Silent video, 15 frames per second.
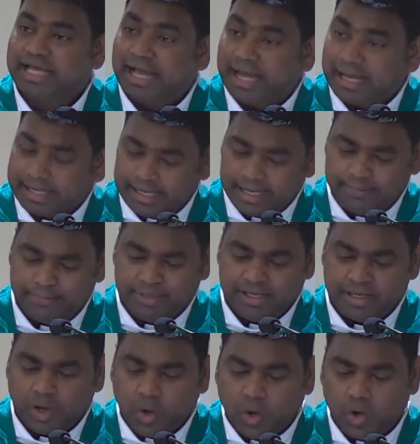
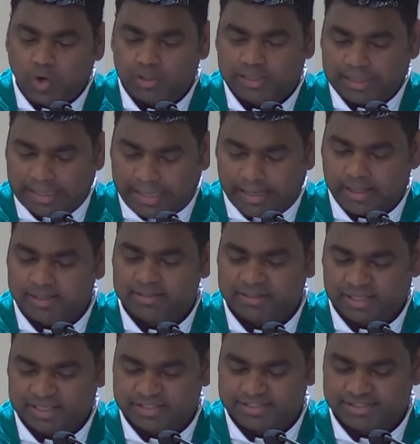agape or
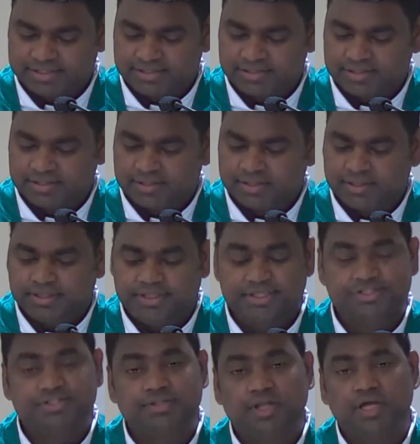caritas
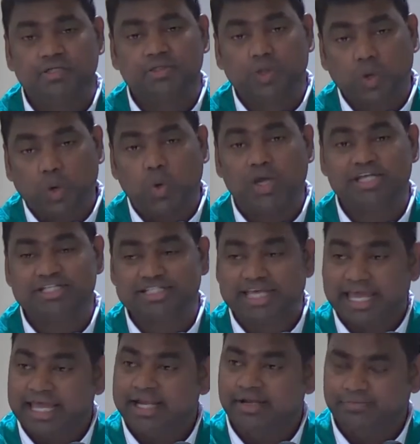is not quite
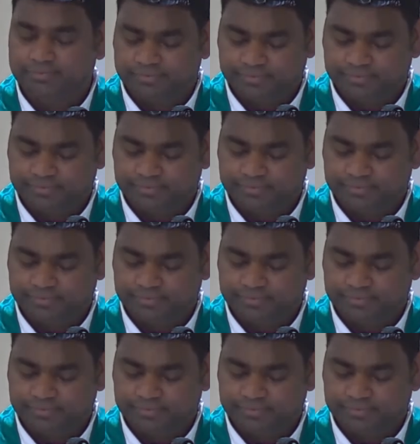enough.